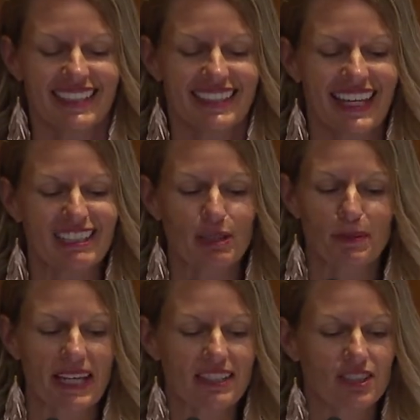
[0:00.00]
Thanks to
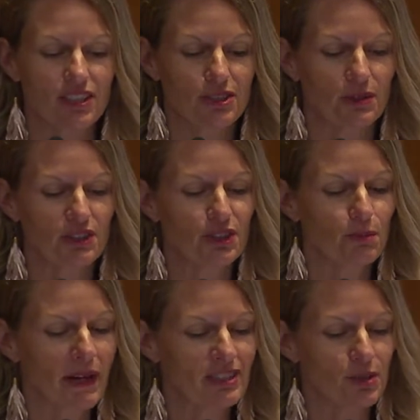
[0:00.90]
PhD students who
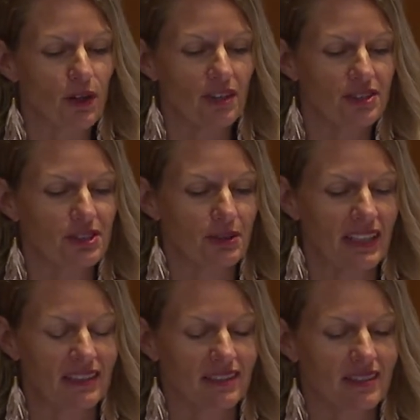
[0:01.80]
mentor our
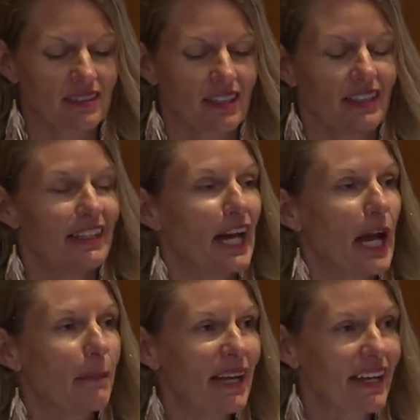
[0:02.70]
students,
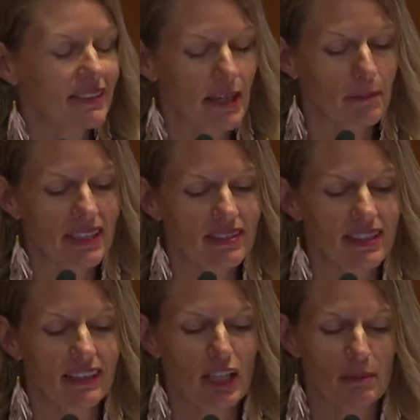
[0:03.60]

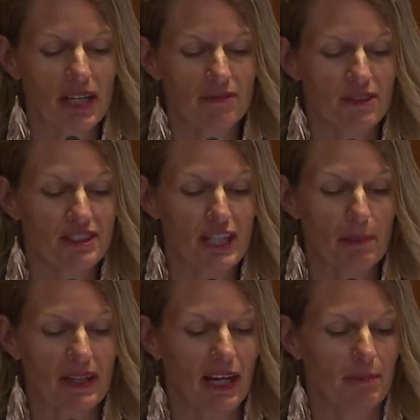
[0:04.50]
MASMBC alumni for
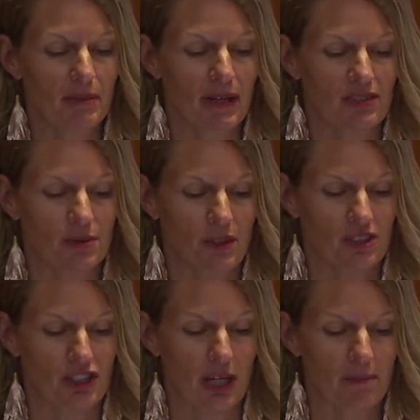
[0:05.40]
stepping up in
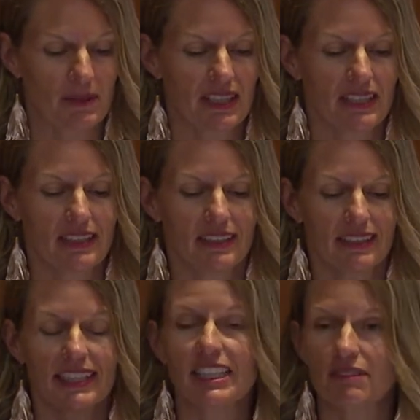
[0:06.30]
mentorship,
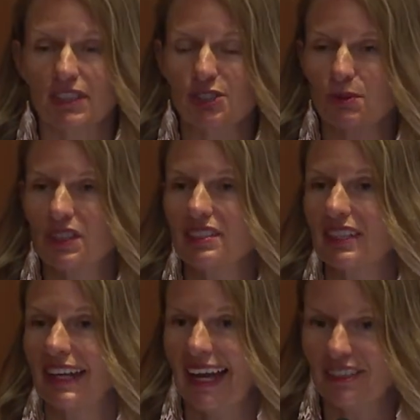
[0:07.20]
individuals
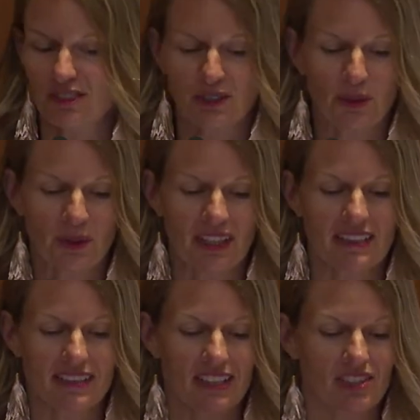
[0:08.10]
and external
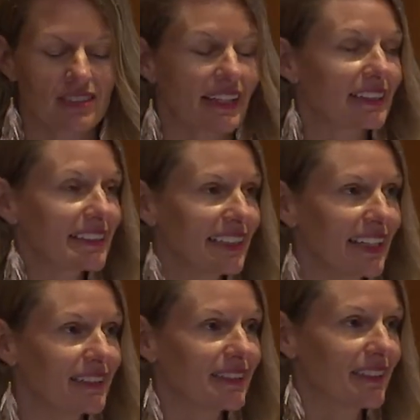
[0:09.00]
organizations like
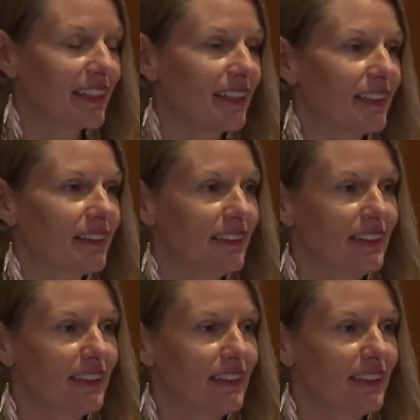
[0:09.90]
TNC,